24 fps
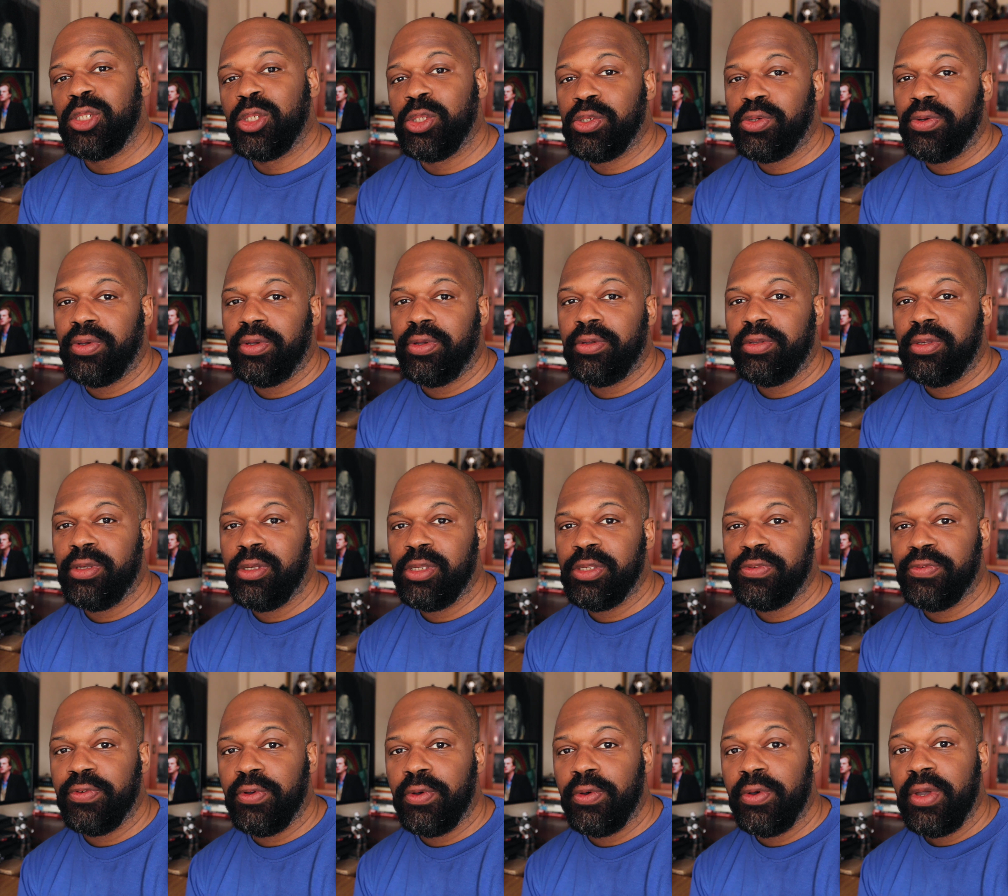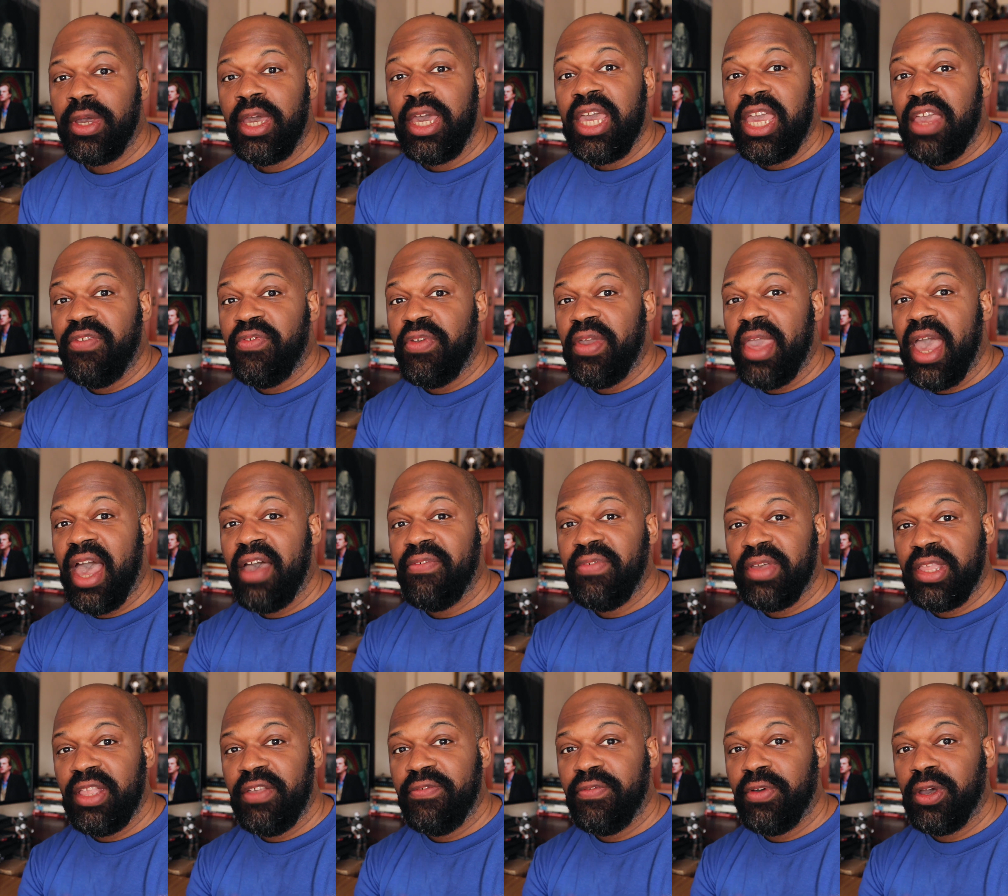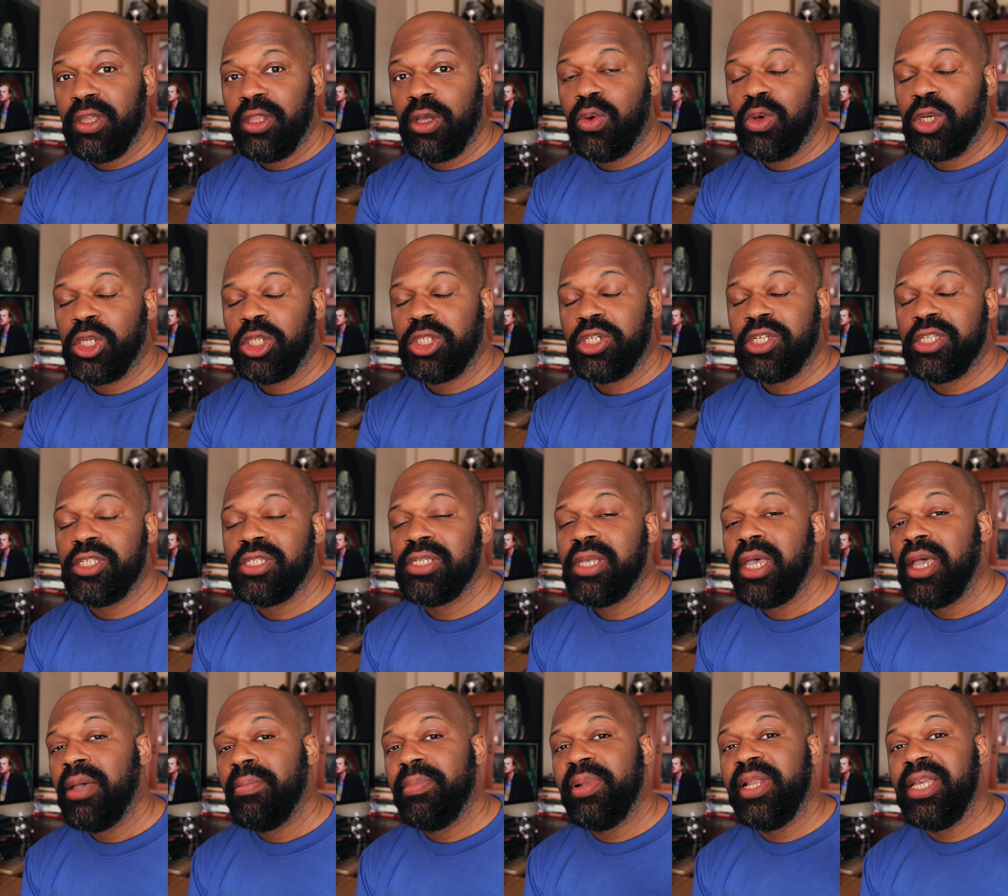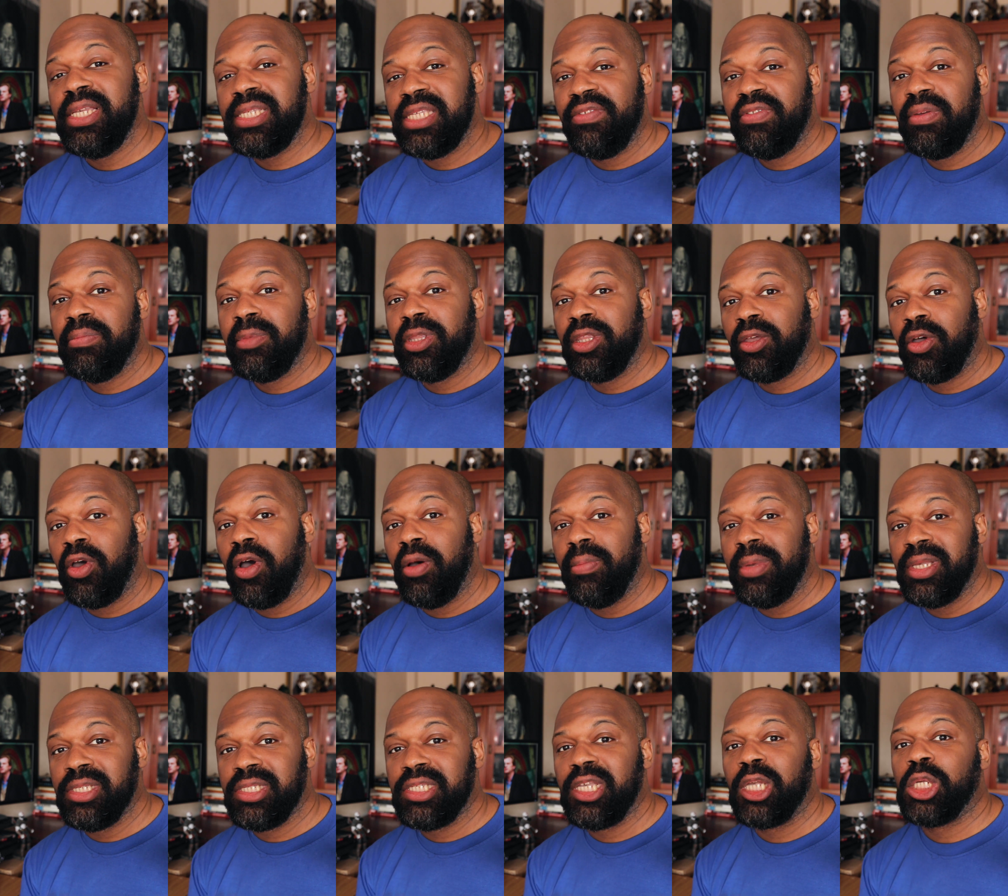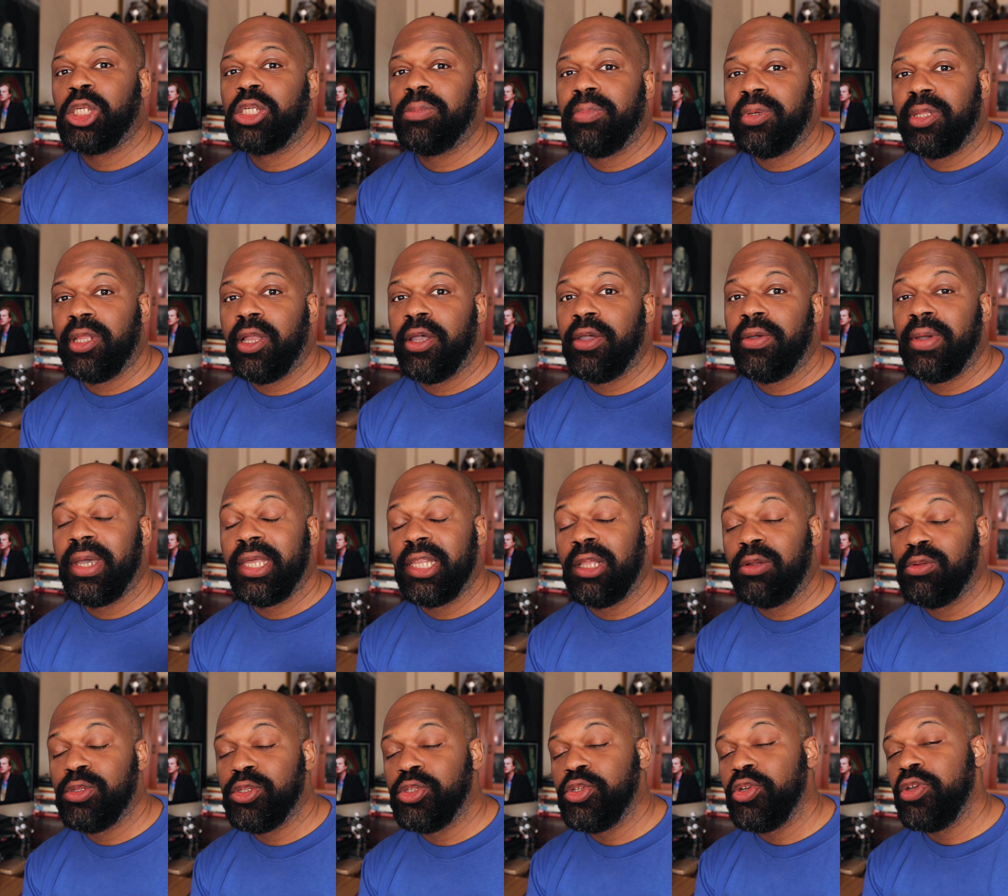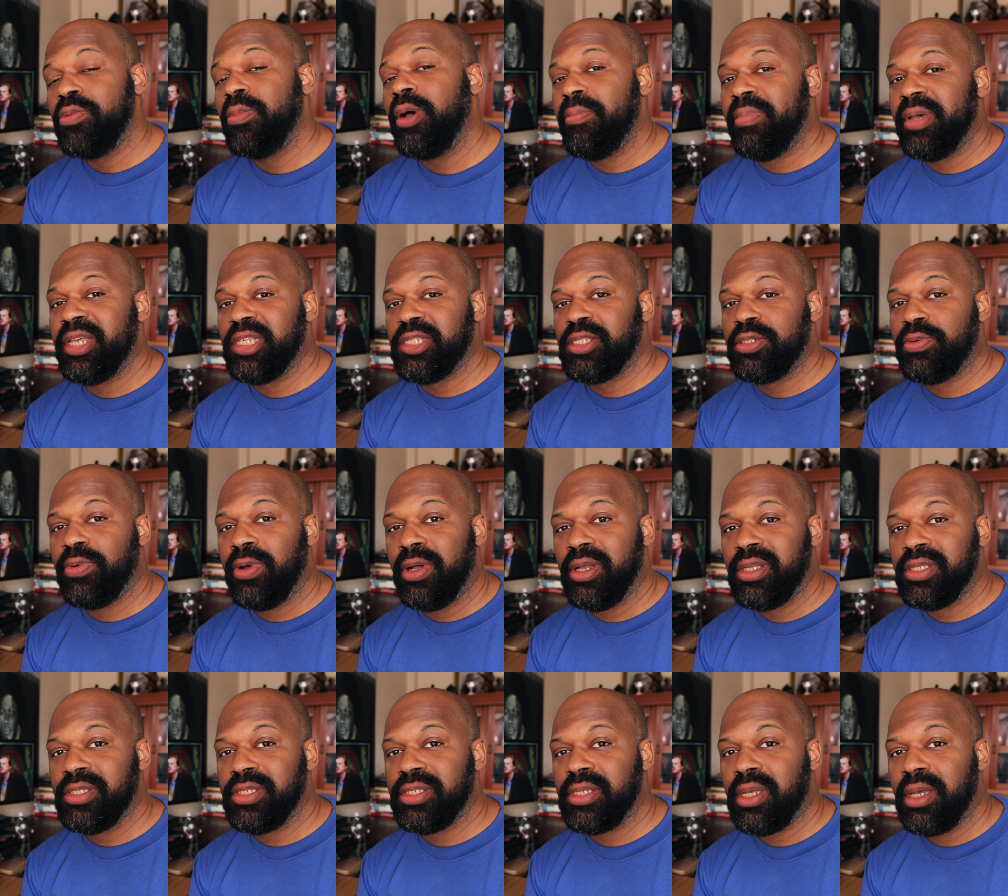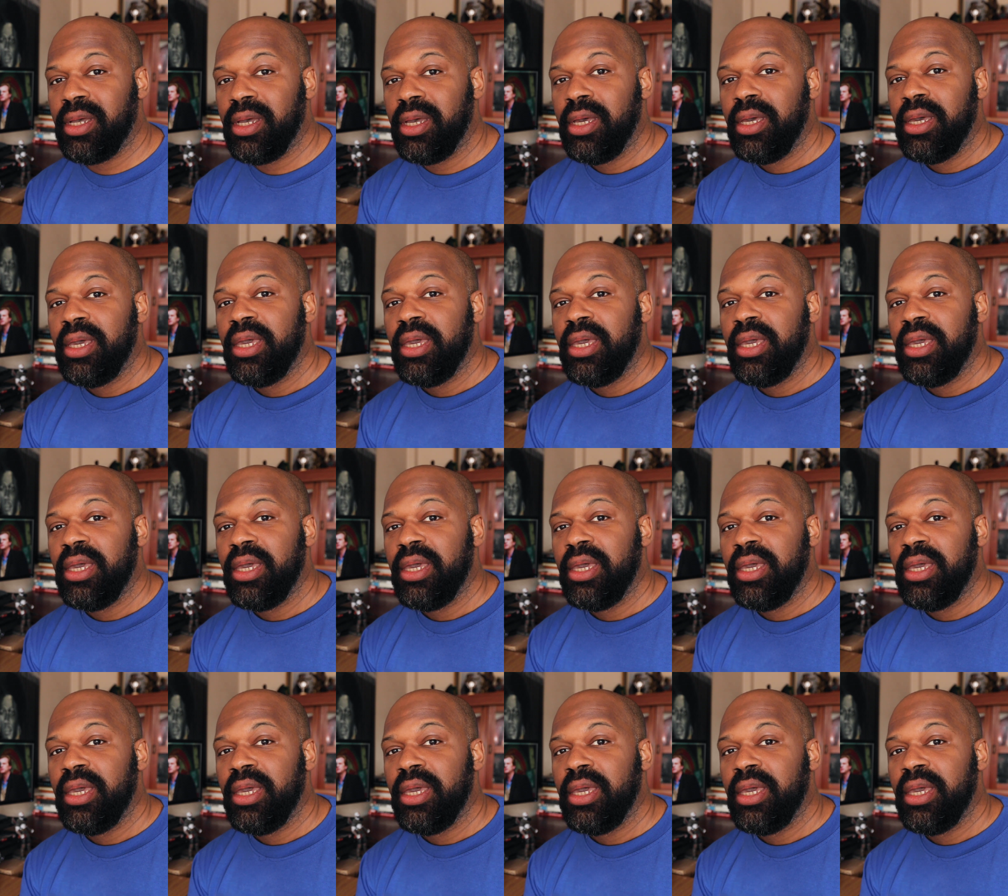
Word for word: tutorial useful. If you have any further questions, please leave them in the comment section below and I'll do my best to answer.